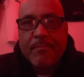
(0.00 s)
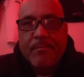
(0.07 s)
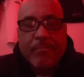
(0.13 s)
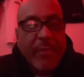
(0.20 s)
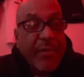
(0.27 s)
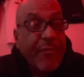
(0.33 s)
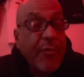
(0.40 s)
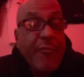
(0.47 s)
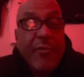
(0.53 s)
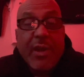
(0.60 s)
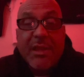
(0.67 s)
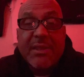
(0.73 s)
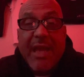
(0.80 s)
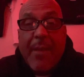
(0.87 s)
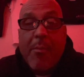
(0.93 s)
But if you feel a
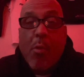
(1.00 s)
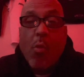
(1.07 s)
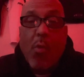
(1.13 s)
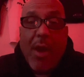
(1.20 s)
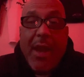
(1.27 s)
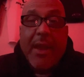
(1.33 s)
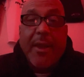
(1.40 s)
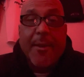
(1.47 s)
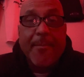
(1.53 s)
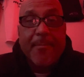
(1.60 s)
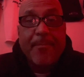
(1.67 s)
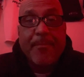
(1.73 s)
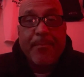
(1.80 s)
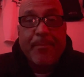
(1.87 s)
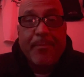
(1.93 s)
type of way,
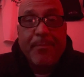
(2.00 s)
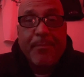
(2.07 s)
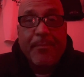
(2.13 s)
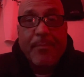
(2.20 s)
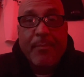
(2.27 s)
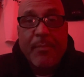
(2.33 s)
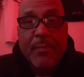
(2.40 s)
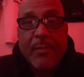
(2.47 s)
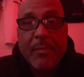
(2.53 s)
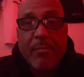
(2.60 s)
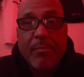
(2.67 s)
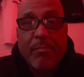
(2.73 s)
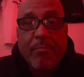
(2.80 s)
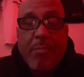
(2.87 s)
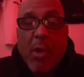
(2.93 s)

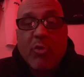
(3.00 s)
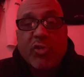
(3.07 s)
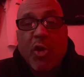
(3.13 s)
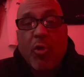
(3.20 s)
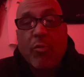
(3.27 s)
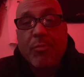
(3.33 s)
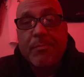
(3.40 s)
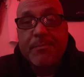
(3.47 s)
Bozo,